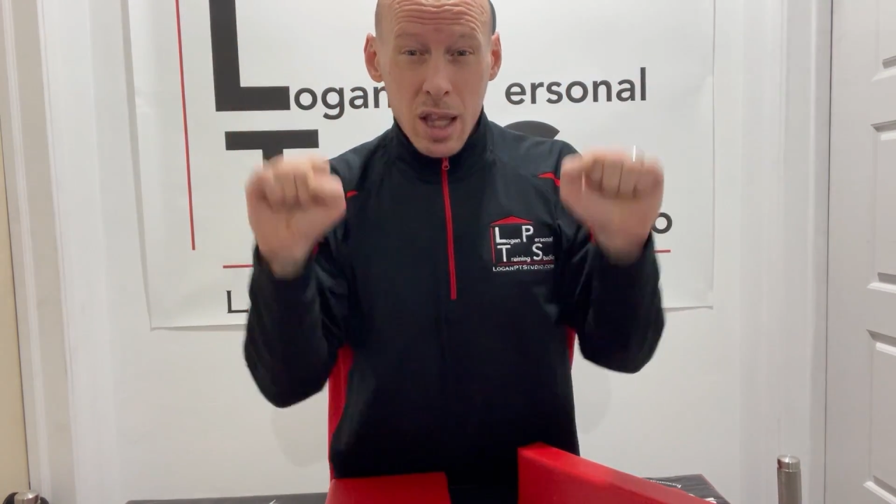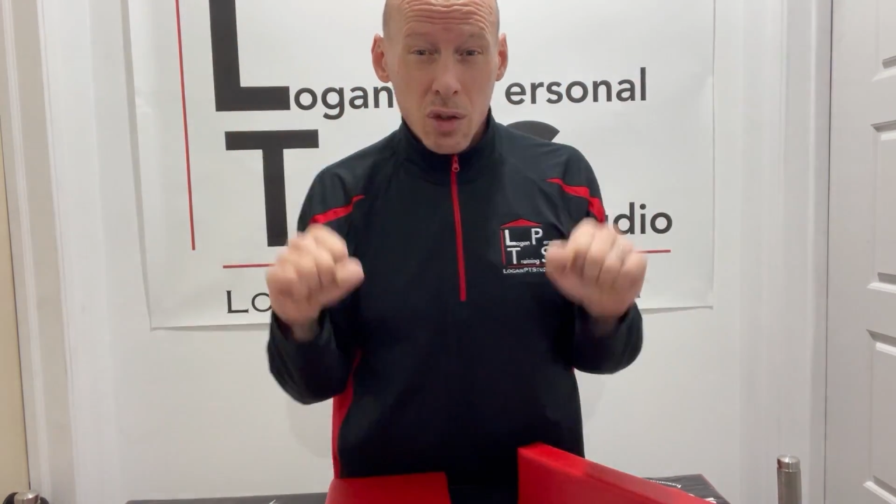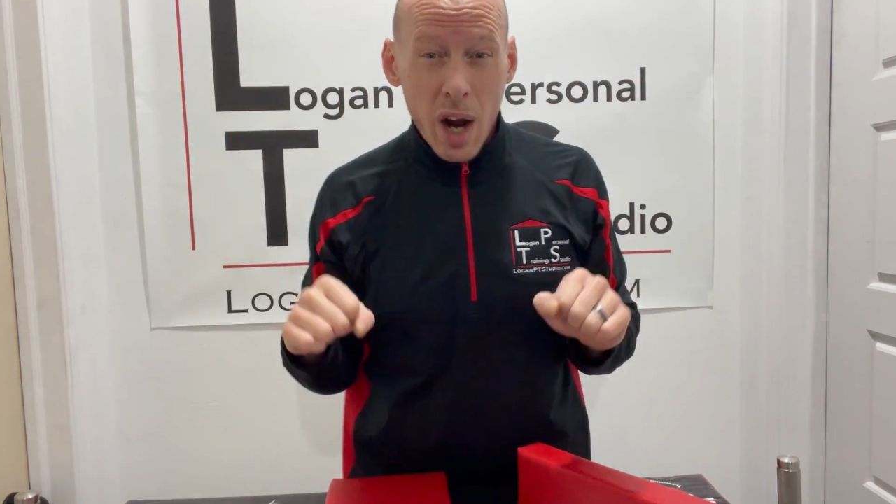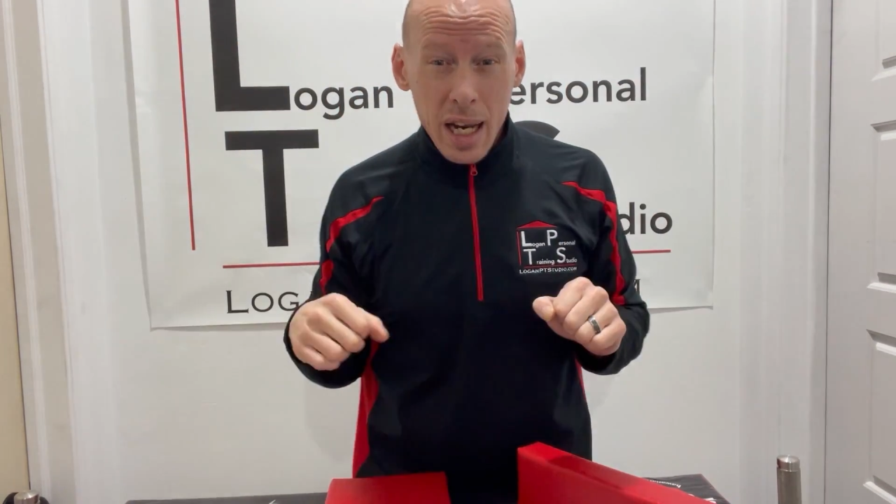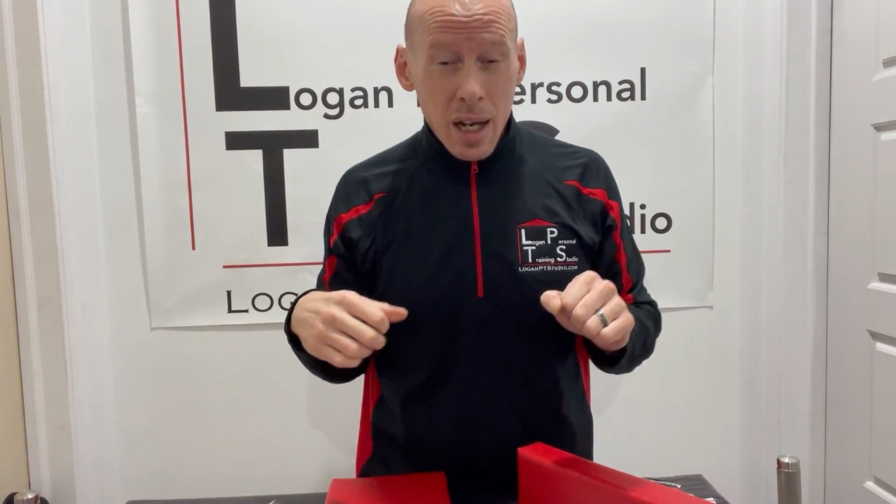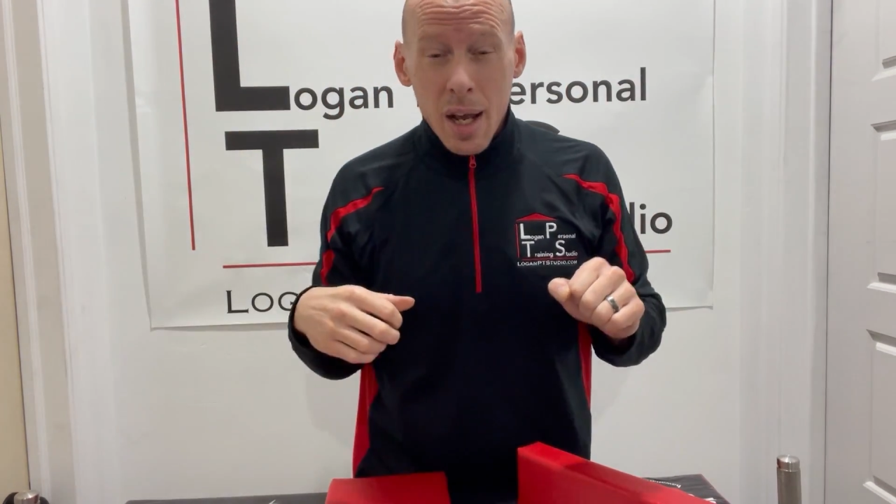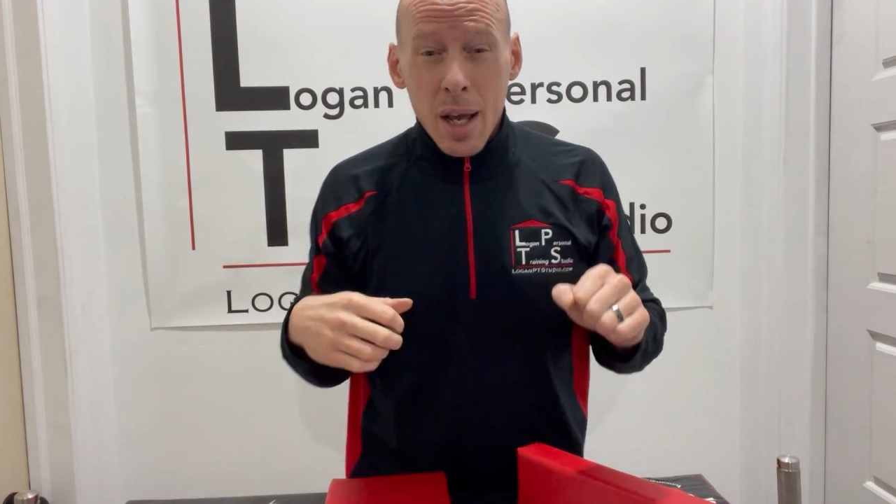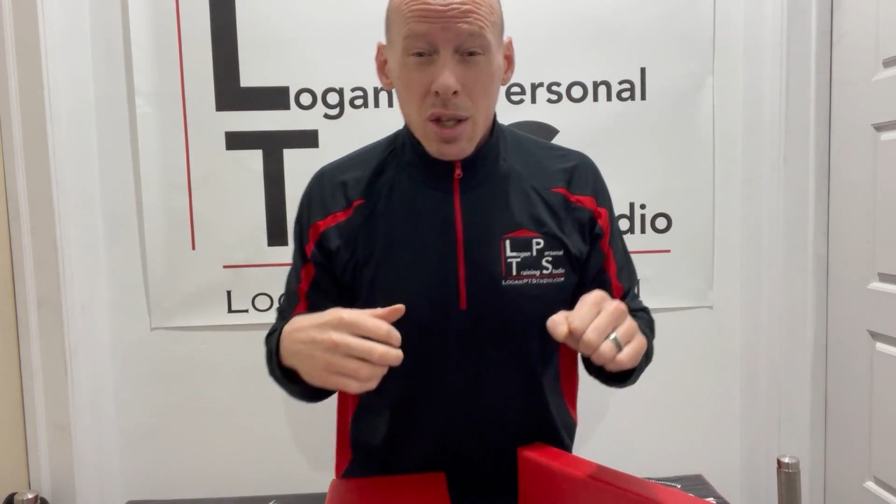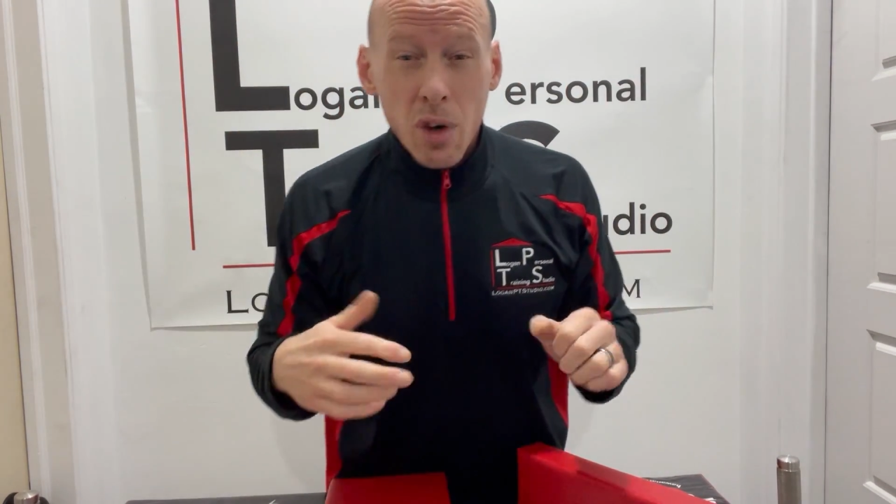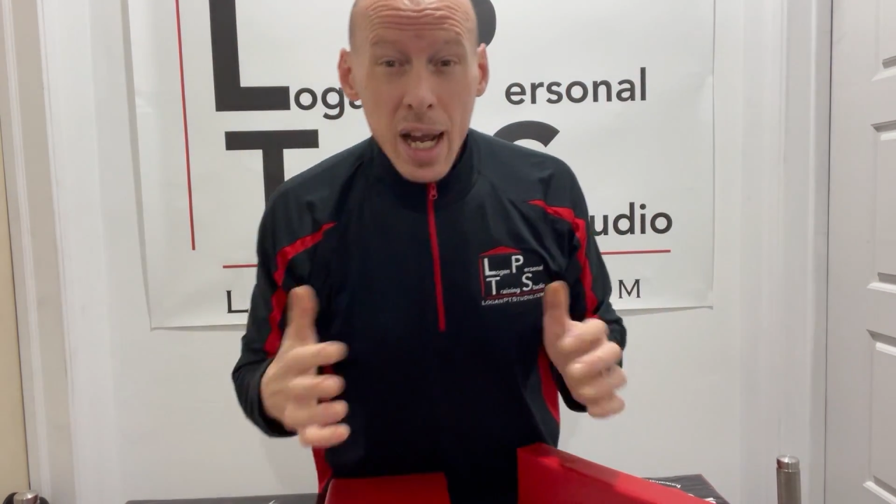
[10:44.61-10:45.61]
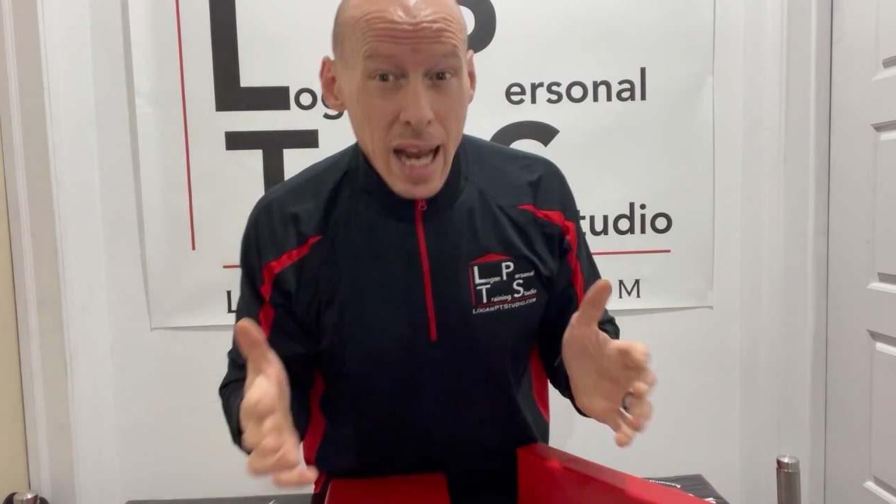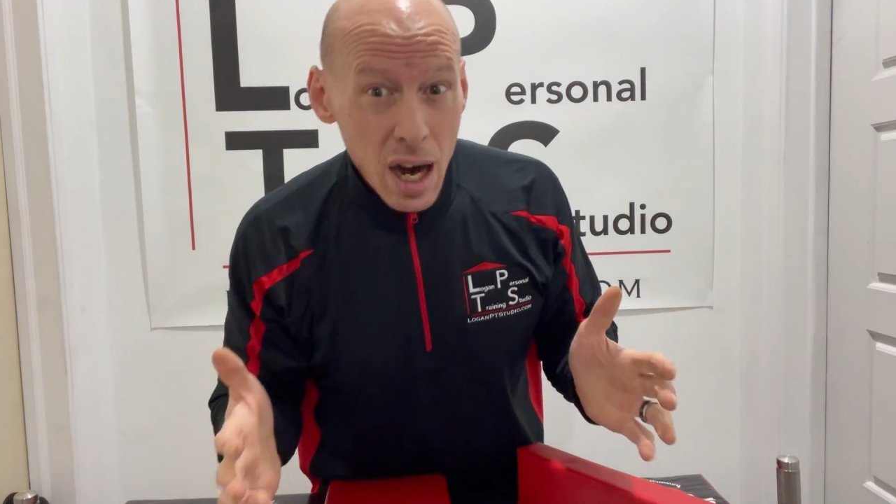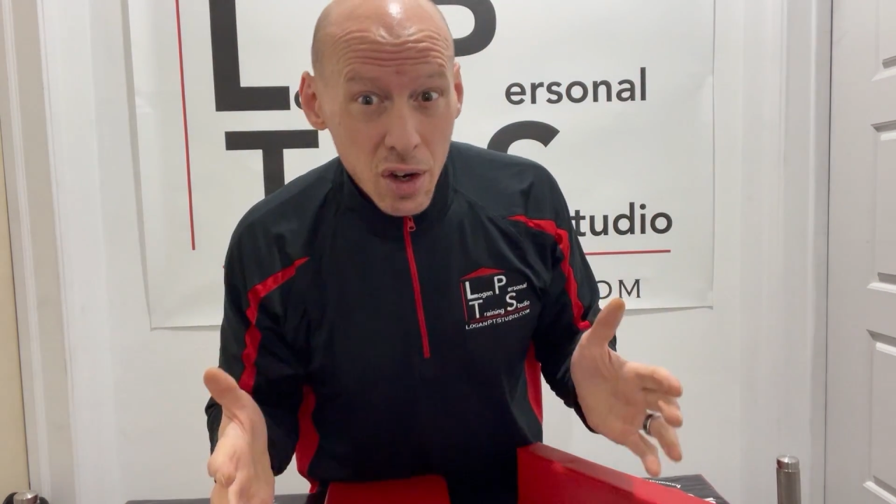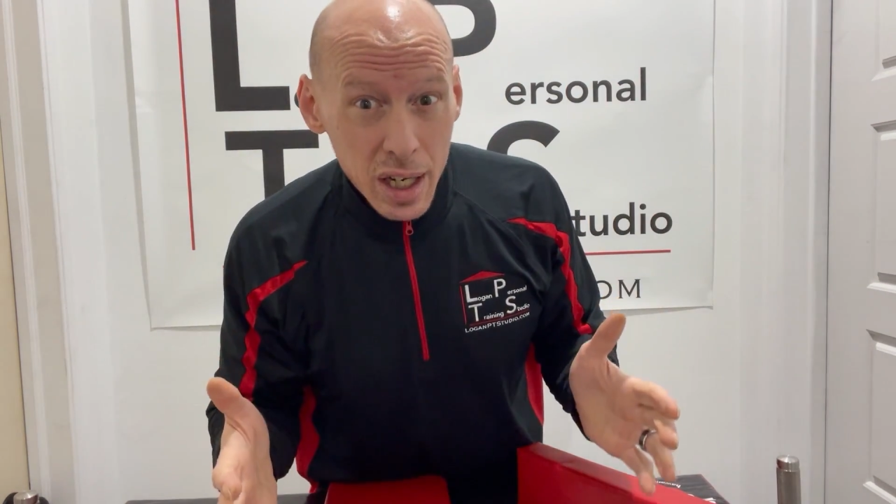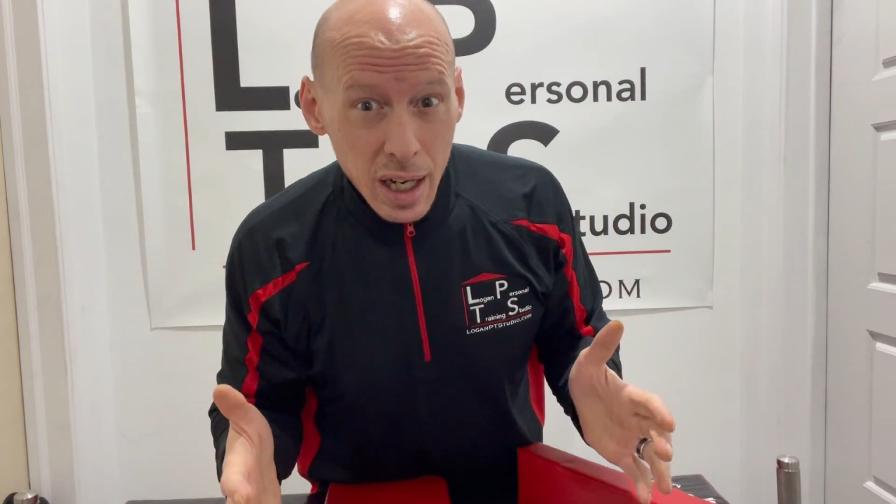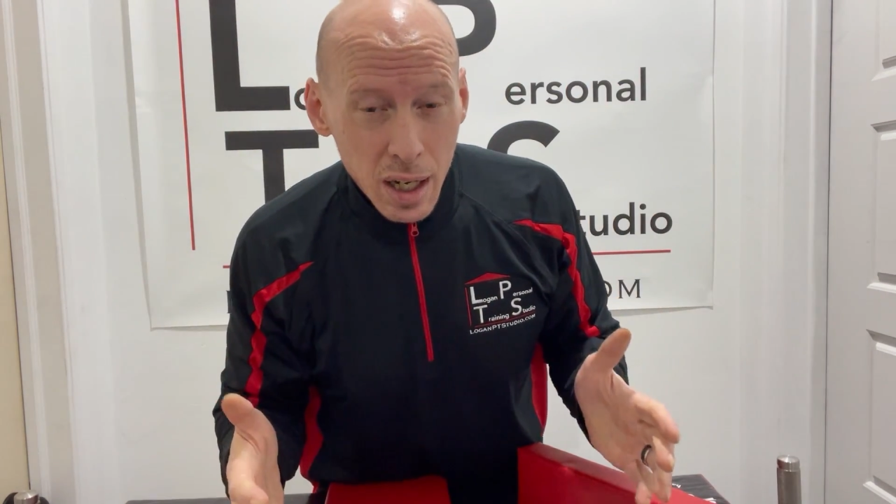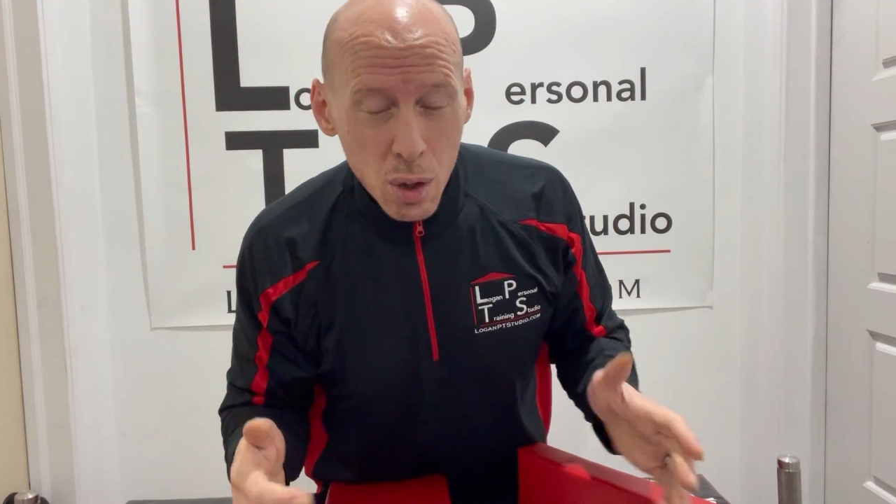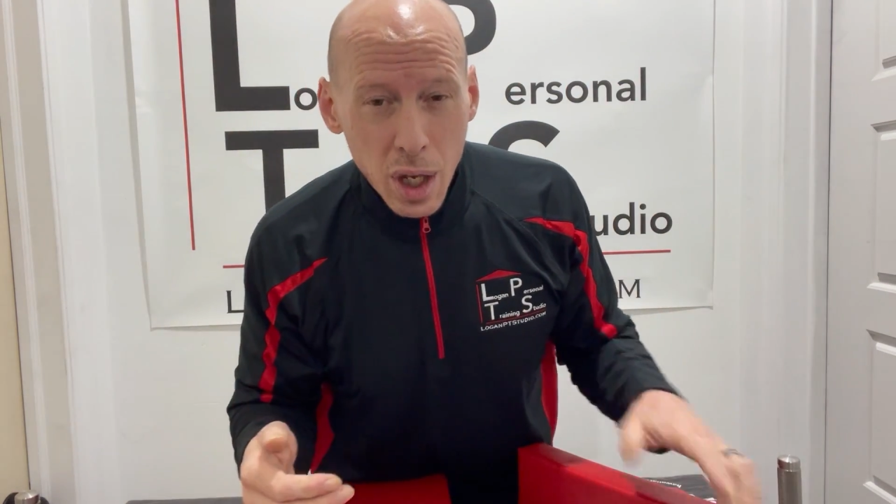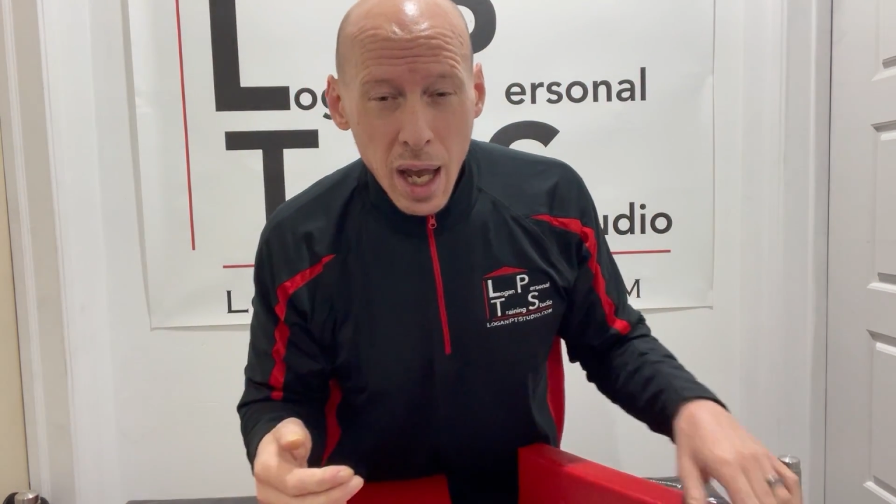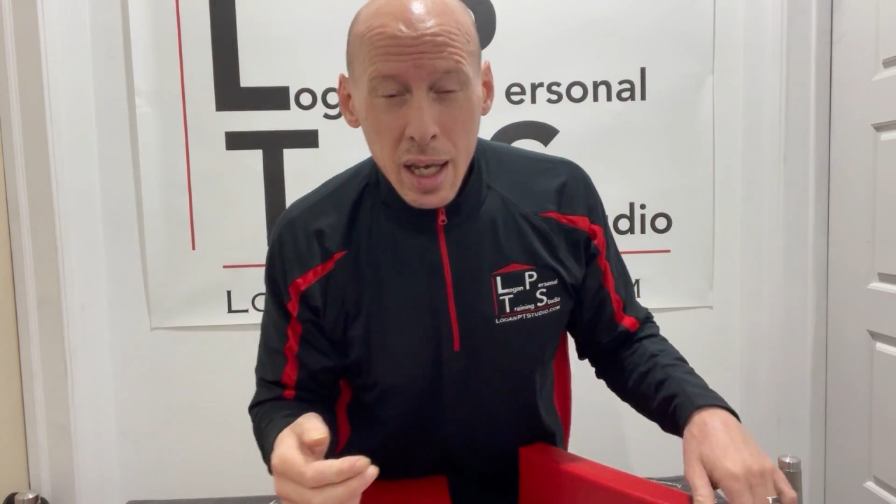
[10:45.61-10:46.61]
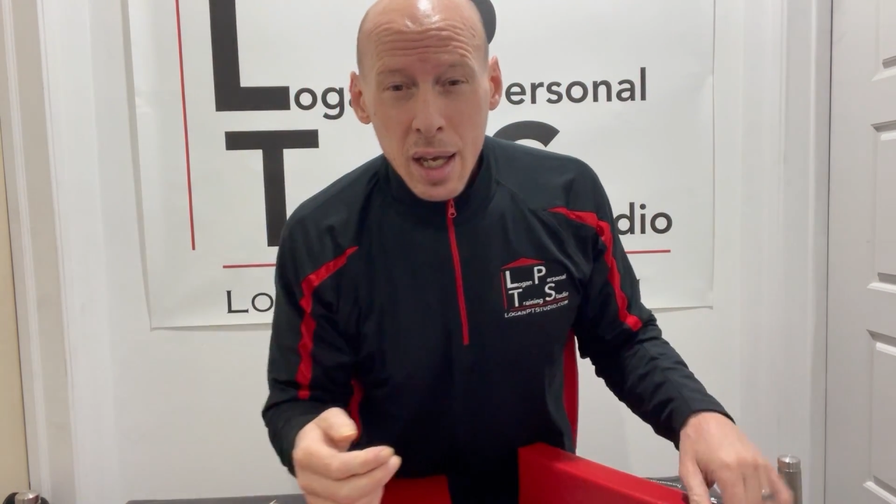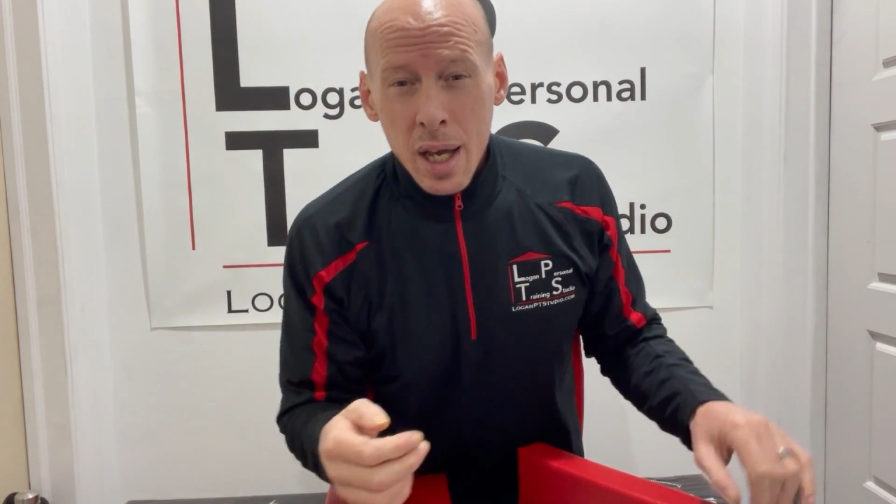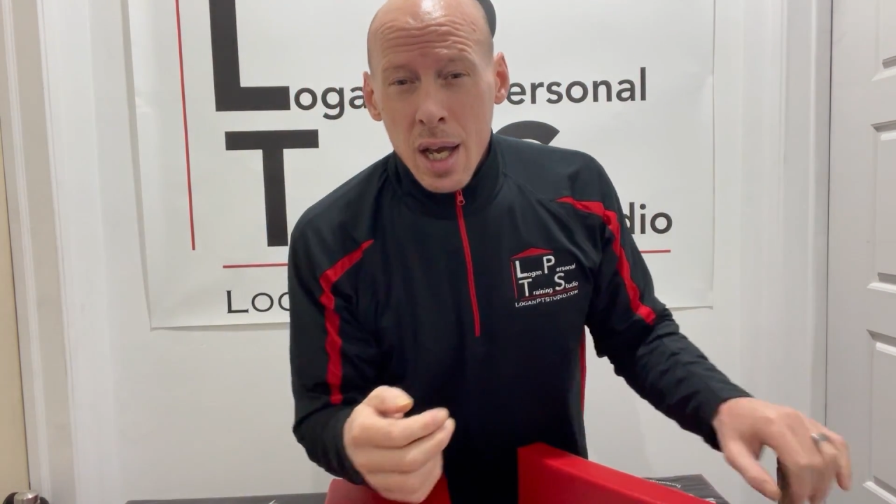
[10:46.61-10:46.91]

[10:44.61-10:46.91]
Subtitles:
The right area, okay?